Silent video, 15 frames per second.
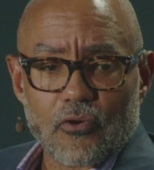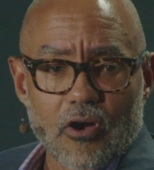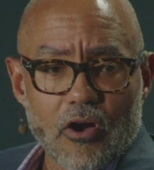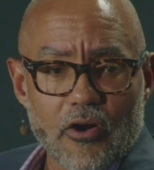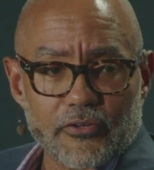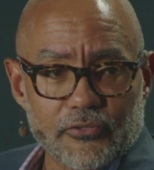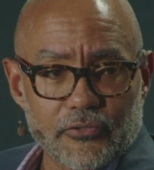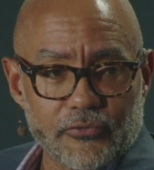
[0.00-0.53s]

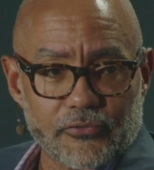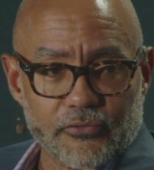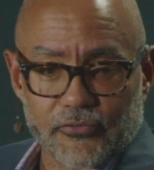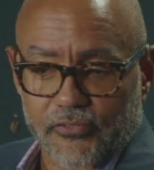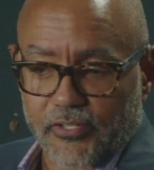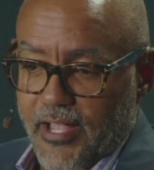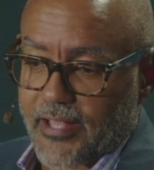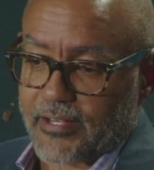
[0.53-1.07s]
our users
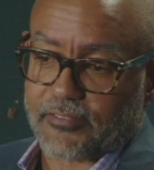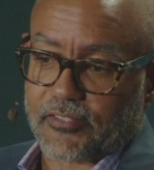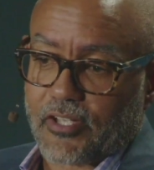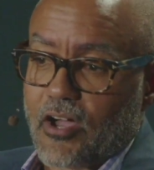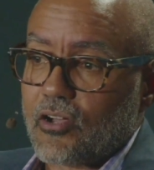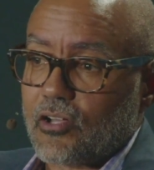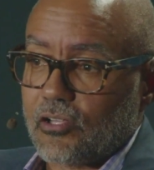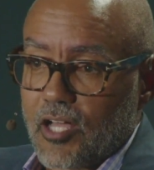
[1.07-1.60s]
to kind of
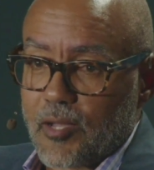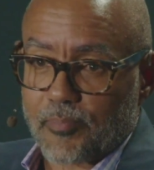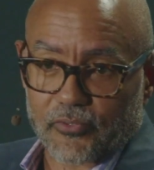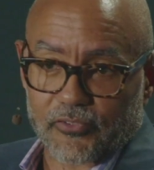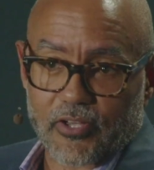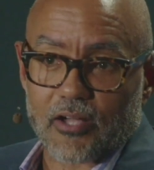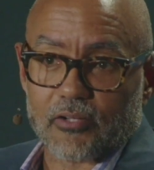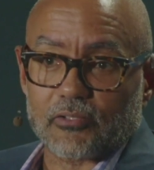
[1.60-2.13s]
toggle up or
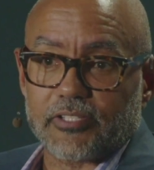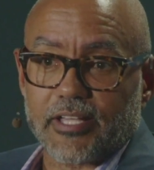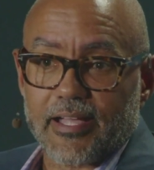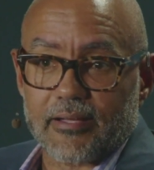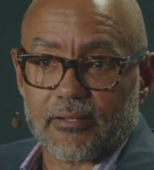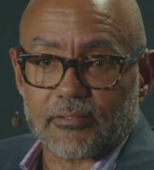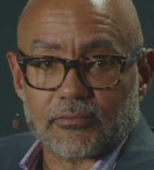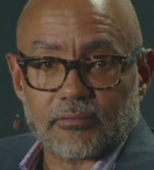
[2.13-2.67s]
toggle
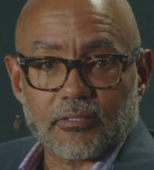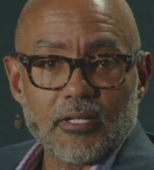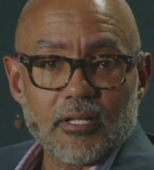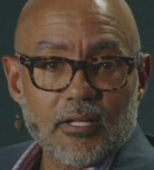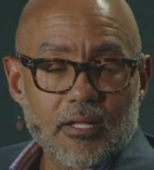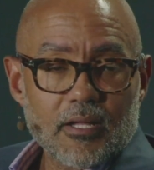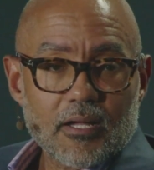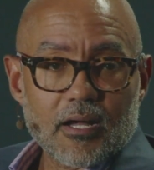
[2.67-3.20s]
down
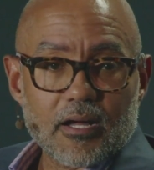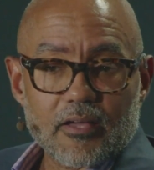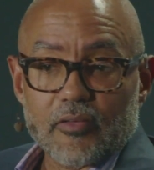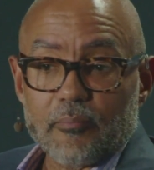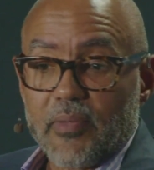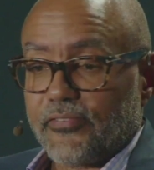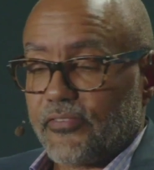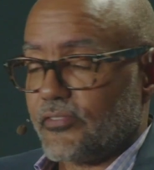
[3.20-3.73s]
the
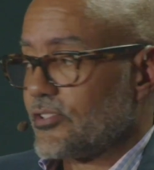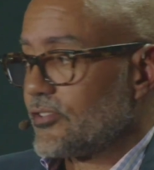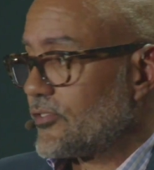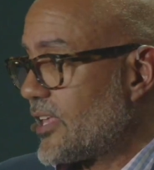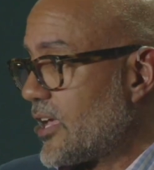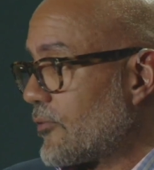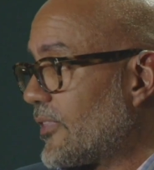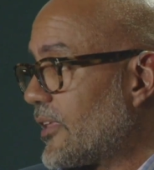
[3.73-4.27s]
messages
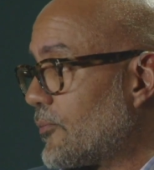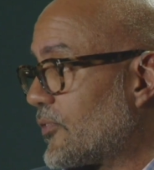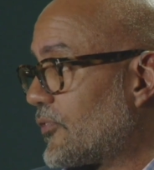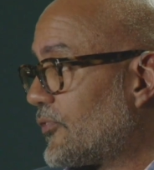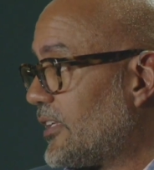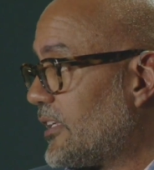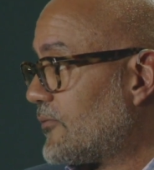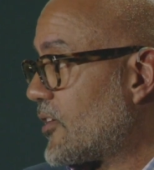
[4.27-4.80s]
that they
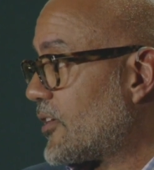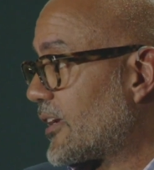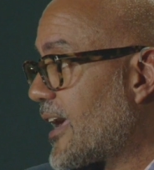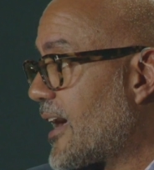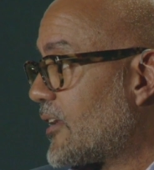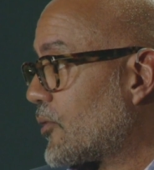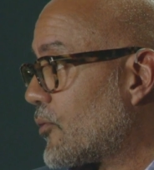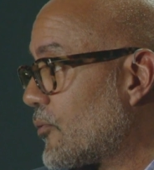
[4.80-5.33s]
receive on a
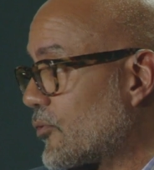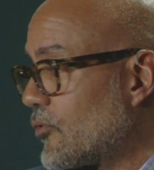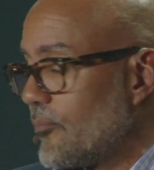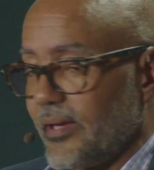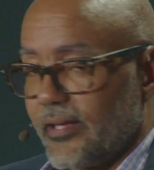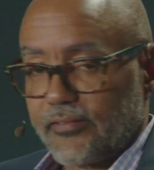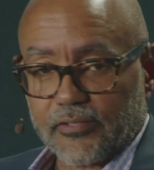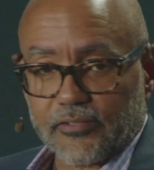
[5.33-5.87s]
categorical
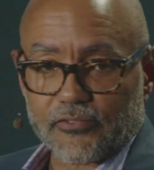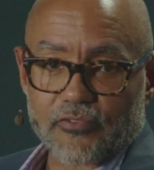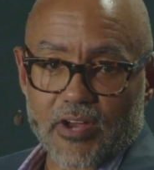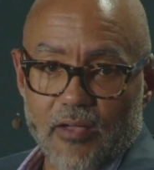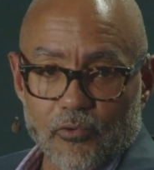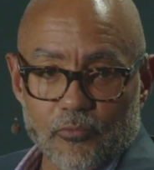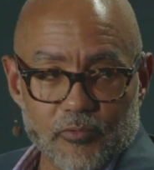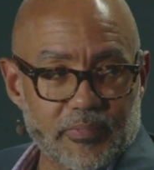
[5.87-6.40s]
basis.
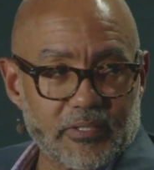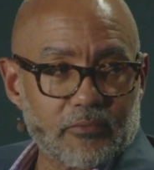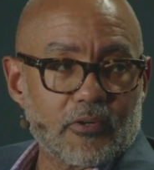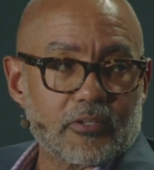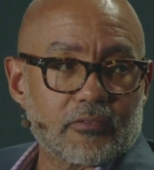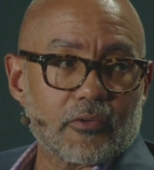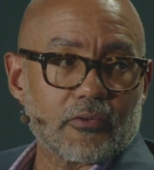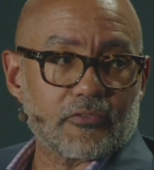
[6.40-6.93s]
Travel would be one
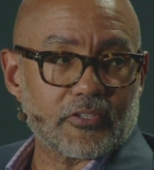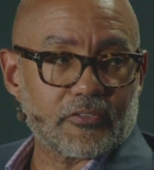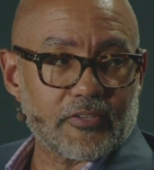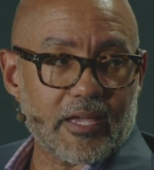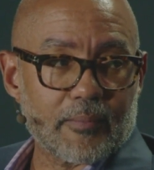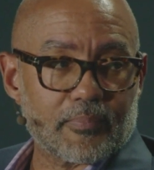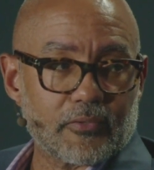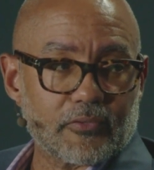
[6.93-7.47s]
of those
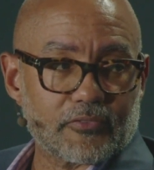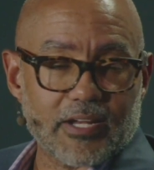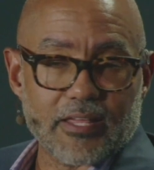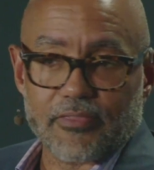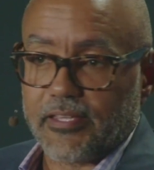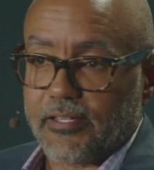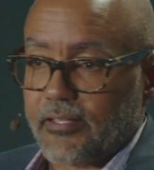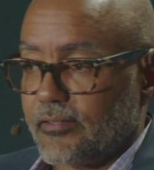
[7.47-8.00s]
examples. And I
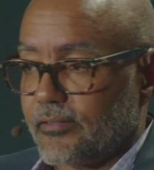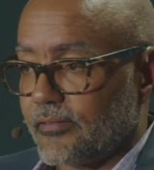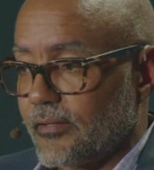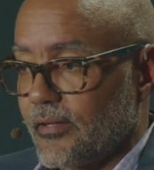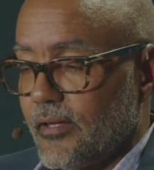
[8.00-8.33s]
think as